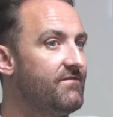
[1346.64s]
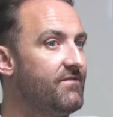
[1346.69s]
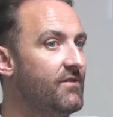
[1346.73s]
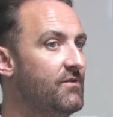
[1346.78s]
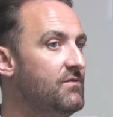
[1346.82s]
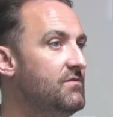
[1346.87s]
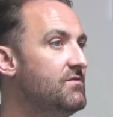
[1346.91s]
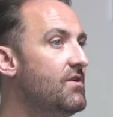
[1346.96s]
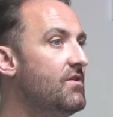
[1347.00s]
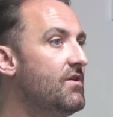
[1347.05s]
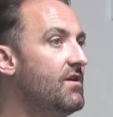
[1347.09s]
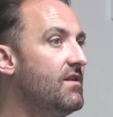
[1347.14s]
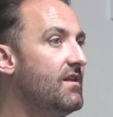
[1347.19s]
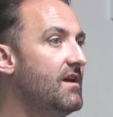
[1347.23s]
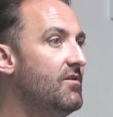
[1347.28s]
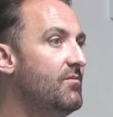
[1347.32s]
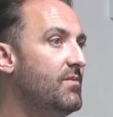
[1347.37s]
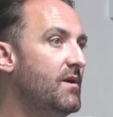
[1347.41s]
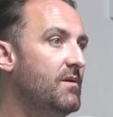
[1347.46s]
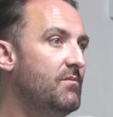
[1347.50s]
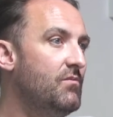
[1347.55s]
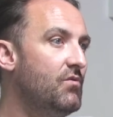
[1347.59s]
found out a
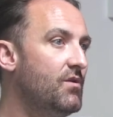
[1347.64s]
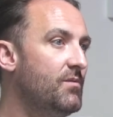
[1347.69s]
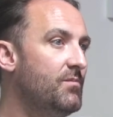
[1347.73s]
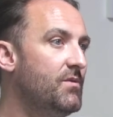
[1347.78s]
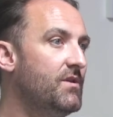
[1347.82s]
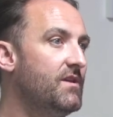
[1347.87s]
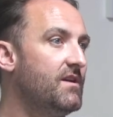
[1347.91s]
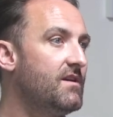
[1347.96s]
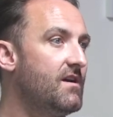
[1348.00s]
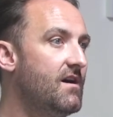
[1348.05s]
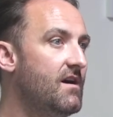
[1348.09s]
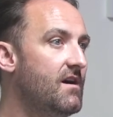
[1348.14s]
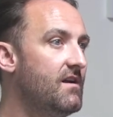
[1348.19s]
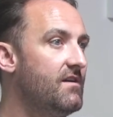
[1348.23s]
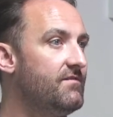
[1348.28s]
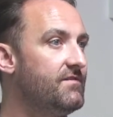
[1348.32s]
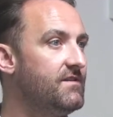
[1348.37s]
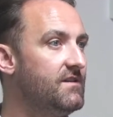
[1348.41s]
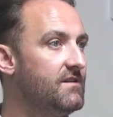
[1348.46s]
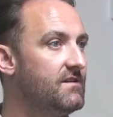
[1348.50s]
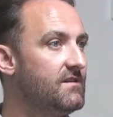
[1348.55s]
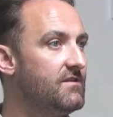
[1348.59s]
little bit more about the car
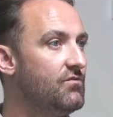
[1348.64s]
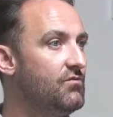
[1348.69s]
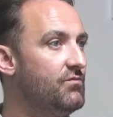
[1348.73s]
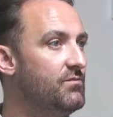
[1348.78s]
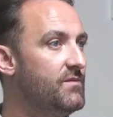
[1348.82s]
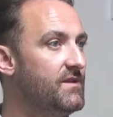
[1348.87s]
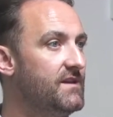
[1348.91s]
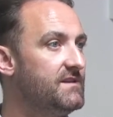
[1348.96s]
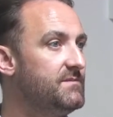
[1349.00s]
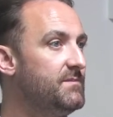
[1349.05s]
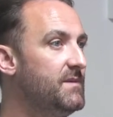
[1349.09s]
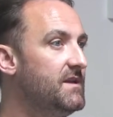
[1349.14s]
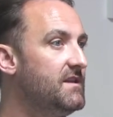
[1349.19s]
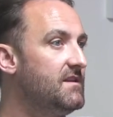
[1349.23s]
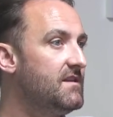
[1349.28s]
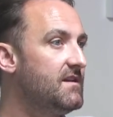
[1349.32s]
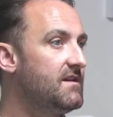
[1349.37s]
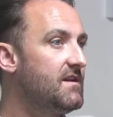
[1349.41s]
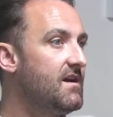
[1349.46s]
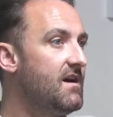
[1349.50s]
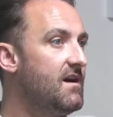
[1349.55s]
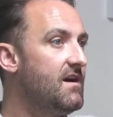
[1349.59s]
if you told me the speed of
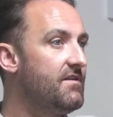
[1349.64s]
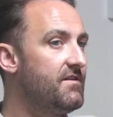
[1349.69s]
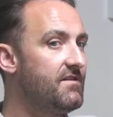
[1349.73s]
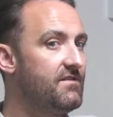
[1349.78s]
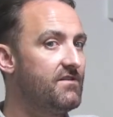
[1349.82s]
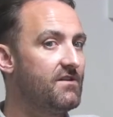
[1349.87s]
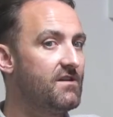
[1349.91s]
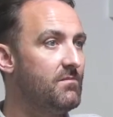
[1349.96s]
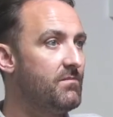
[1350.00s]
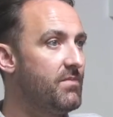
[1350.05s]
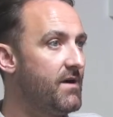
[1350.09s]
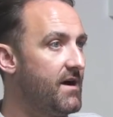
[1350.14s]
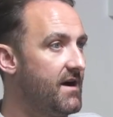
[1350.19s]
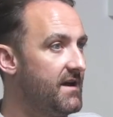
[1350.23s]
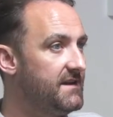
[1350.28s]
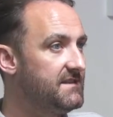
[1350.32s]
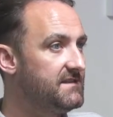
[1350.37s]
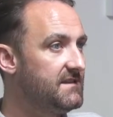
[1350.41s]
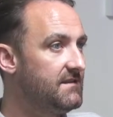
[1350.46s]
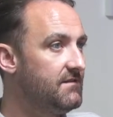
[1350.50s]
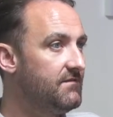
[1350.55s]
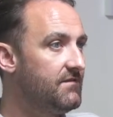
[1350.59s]
the car or a
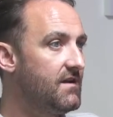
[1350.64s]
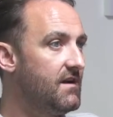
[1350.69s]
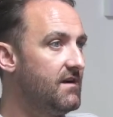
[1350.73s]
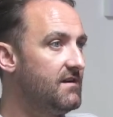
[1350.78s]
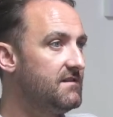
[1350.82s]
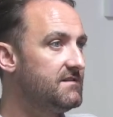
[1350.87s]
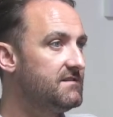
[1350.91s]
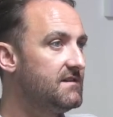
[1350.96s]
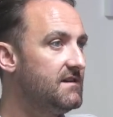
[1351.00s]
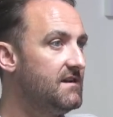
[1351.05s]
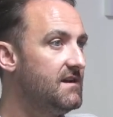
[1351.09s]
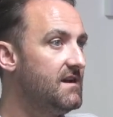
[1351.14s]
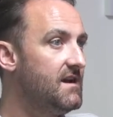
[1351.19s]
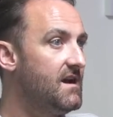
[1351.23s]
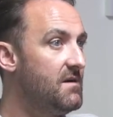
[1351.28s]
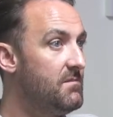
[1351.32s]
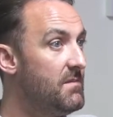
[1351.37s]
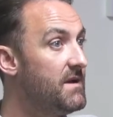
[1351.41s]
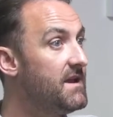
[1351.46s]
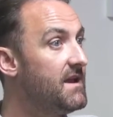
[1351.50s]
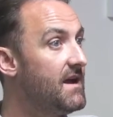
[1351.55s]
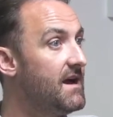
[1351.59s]
comparison of cars. I
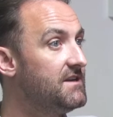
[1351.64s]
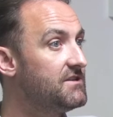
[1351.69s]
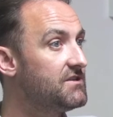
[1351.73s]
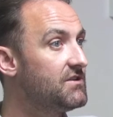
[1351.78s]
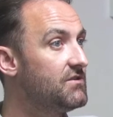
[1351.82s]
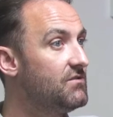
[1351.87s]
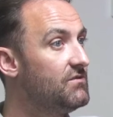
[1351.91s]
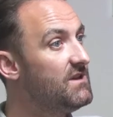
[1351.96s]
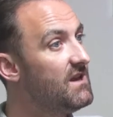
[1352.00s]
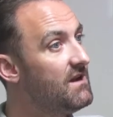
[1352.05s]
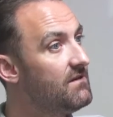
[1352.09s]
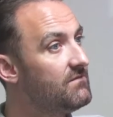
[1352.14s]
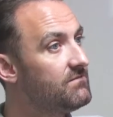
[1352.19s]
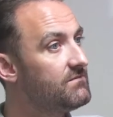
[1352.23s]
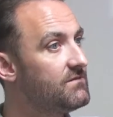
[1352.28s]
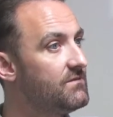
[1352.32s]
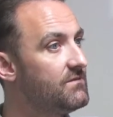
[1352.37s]
might actually go,